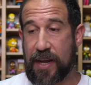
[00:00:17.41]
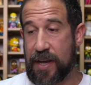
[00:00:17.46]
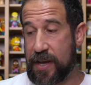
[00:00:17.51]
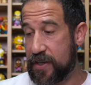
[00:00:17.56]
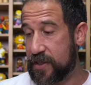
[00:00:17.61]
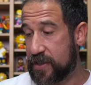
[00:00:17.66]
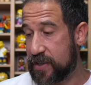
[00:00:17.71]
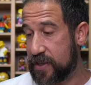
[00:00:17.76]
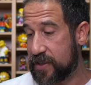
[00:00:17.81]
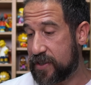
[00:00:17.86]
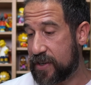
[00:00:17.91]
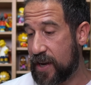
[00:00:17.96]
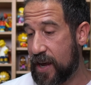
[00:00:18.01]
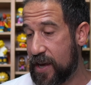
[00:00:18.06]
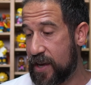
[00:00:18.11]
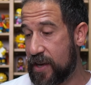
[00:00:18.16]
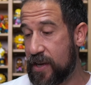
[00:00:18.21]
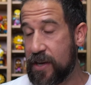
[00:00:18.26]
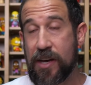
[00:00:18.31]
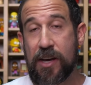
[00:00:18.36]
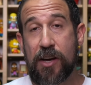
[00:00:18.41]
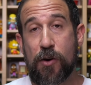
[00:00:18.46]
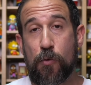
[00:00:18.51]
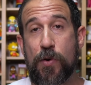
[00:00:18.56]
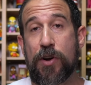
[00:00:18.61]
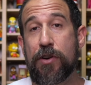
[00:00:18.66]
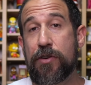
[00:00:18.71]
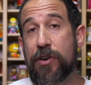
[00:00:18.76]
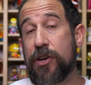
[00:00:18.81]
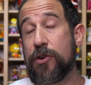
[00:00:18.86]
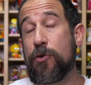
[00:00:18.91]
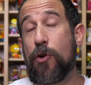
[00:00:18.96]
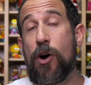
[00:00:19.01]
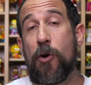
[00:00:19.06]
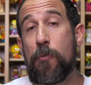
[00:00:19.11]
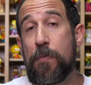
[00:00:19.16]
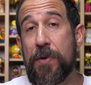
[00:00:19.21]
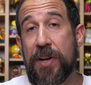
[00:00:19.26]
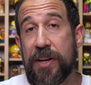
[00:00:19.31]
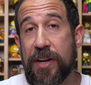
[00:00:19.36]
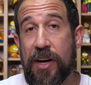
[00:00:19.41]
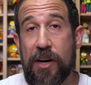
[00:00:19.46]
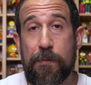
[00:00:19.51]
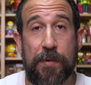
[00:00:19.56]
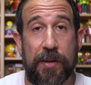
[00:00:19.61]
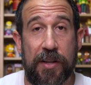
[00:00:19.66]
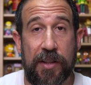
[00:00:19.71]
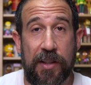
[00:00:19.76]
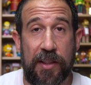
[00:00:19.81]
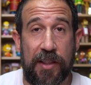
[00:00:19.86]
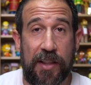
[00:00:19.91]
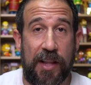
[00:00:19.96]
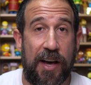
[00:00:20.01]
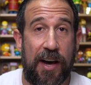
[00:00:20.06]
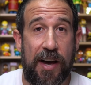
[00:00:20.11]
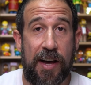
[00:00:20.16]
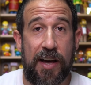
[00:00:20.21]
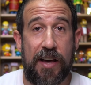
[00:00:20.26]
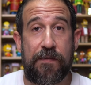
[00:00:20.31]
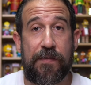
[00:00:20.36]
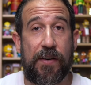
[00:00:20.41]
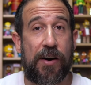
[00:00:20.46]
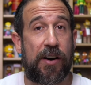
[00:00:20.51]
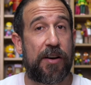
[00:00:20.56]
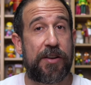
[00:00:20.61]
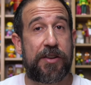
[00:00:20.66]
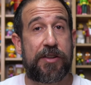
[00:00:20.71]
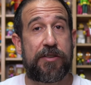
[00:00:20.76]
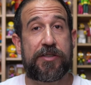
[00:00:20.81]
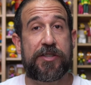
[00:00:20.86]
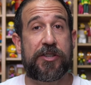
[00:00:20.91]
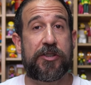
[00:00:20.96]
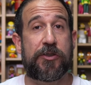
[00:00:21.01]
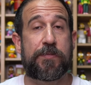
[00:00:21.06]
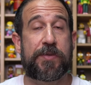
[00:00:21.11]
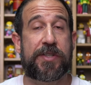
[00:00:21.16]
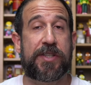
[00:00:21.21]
and today we are going to open it up live on YouTube.